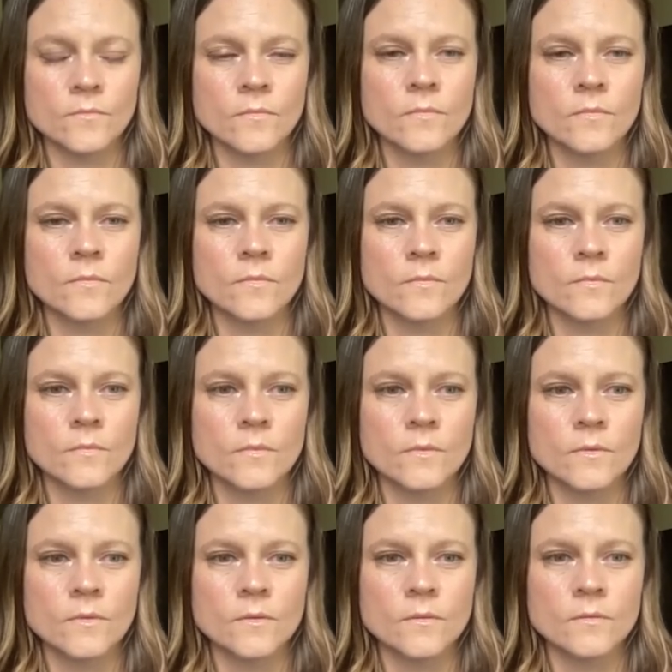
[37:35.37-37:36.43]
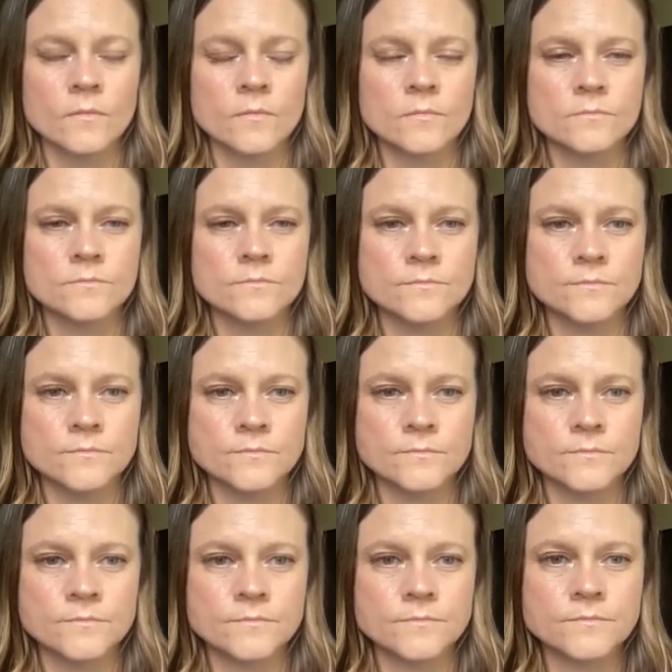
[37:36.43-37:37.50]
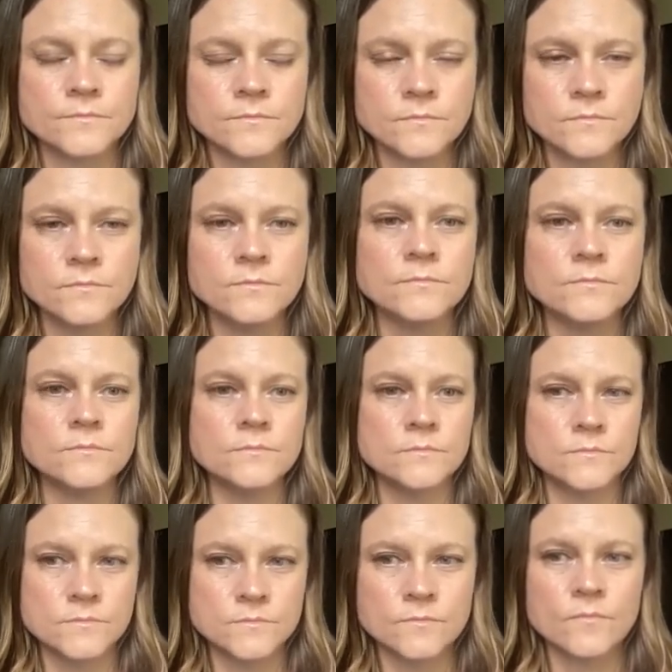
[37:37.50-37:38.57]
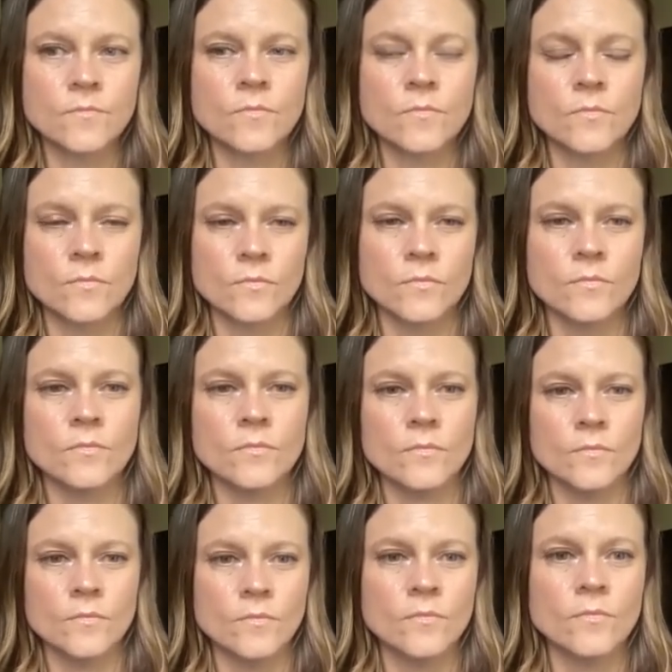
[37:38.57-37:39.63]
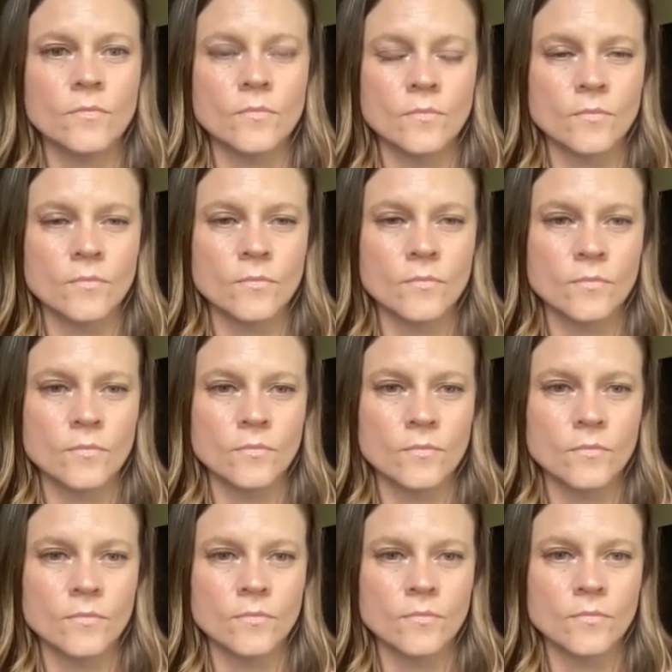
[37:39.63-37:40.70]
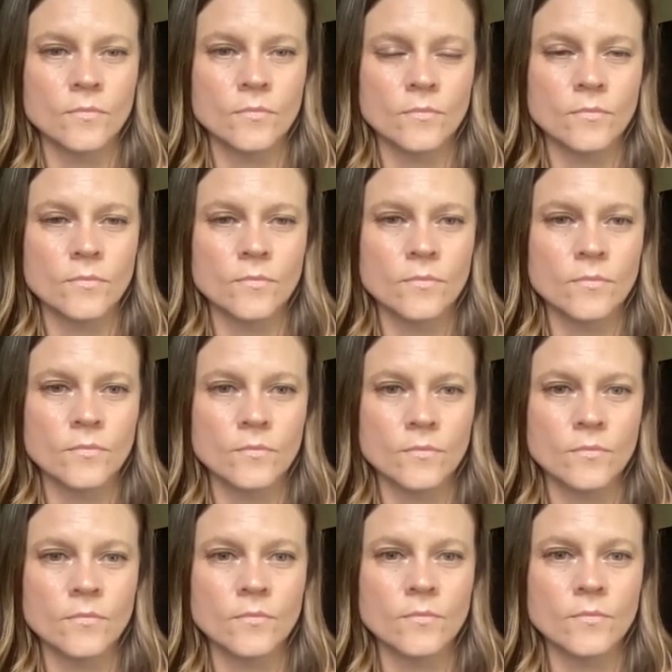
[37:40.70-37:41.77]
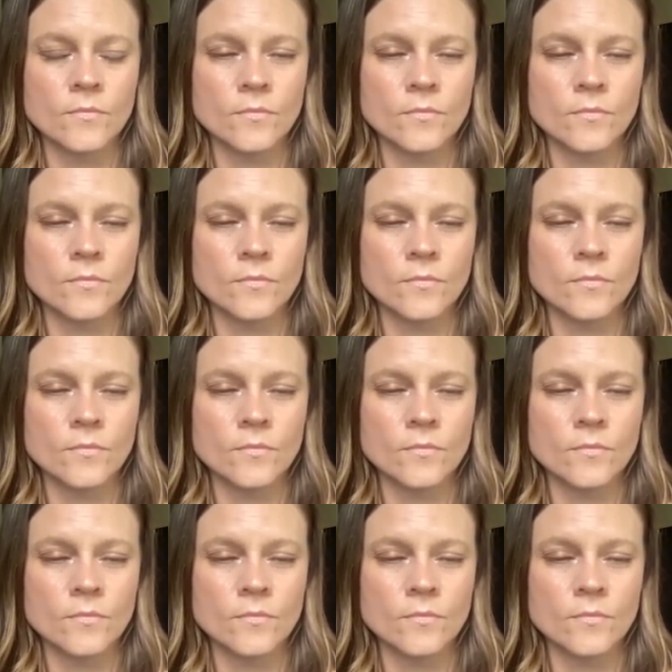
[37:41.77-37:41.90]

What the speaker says: The person shown says nothing.